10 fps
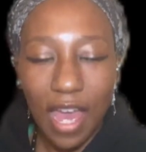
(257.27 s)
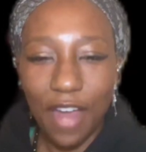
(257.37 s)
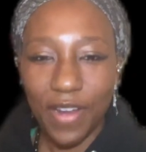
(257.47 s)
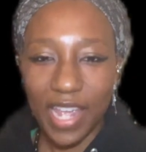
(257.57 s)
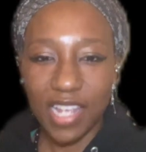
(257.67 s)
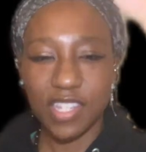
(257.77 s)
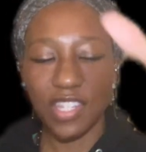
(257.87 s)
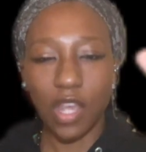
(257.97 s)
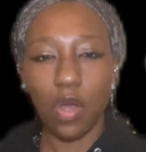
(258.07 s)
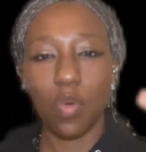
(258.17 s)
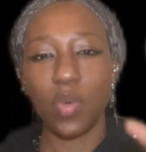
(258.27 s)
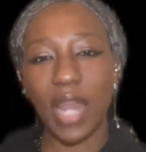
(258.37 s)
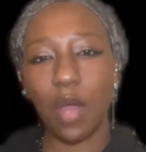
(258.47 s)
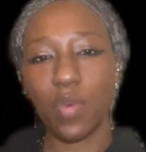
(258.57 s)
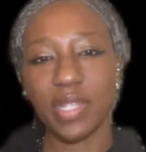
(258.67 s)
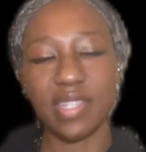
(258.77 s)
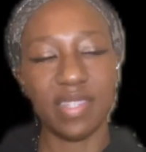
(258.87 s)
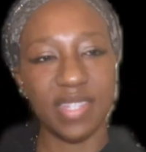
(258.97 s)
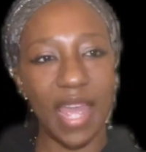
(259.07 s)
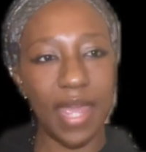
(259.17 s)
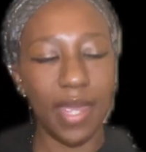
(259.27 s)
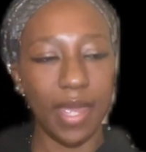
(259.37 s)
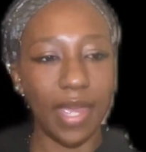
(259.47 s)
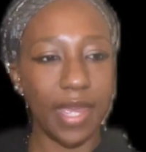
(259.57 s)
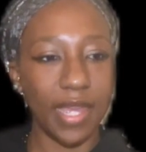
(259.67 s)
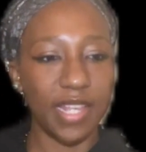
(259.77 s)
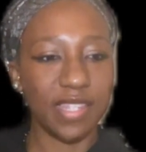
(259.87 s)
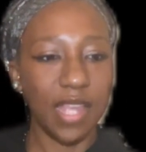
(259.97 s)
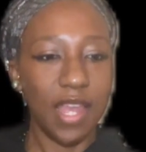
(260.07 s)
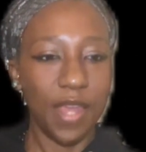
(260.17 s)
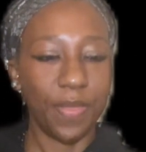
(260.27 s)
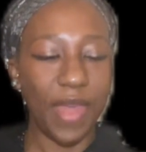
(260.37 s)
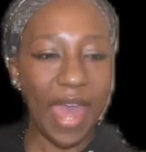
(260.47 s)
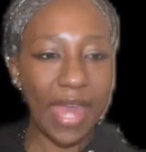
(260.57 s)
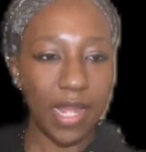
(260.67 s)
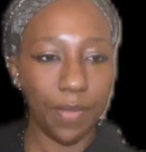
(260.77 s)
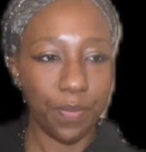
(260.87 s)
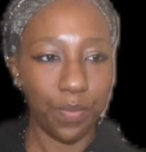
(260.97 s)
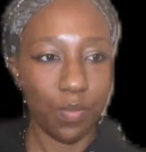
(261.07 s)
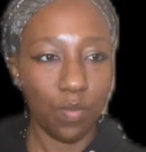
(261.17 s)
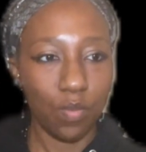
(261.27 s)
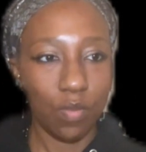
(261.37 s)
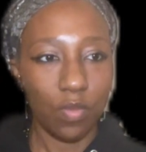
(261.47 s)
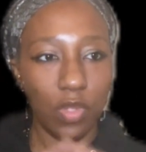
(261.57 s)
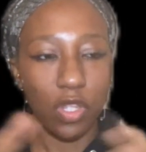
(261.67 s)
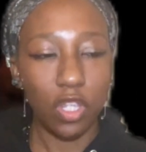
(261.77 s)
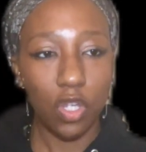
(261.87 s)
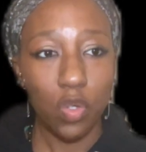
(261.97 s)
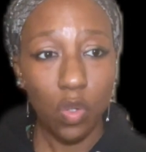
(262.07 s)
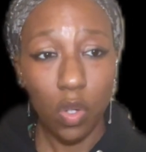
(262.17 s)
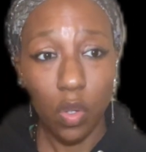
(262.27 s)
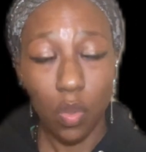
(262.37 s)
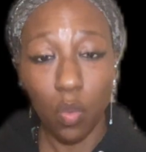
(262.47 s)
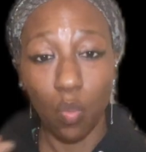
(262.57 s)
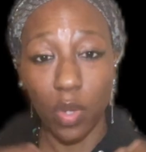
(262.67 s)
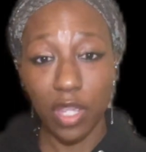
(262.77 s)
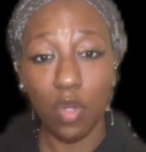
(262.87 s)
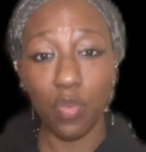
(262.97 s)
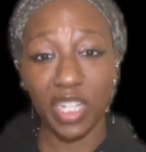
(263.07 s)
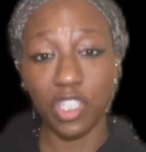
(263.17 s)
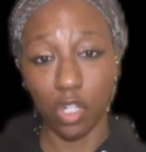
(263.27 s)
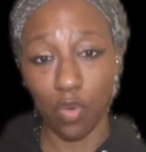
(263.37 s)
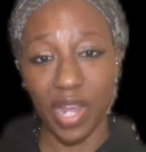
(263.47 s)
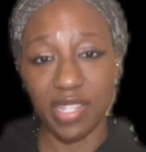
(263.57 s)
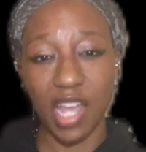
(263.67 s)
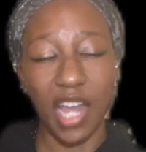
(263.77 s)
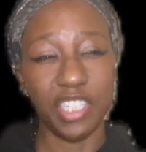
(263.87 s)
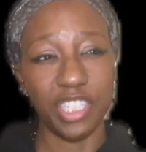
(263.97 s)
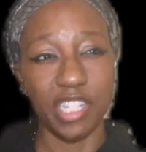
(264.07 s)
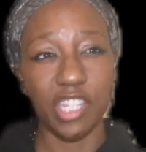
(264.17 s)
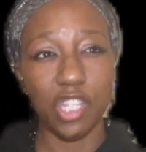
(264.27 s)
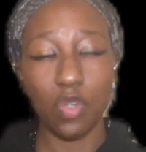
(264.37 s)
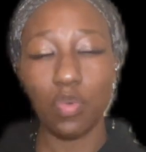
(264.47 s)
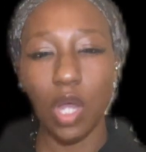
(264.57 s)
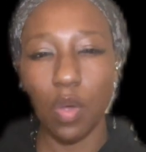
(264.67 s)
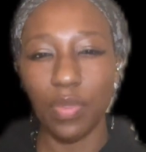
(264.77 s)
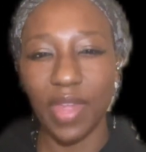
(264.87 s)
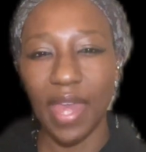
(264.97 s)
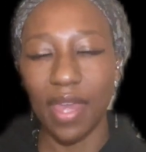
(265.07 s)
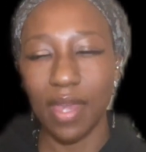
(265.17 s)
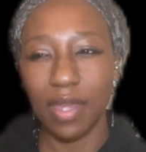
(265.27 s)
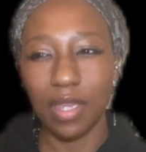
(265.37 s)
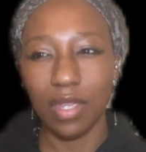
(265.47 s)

All right. So what I want to say is that when you reach the Christ conscious, you know that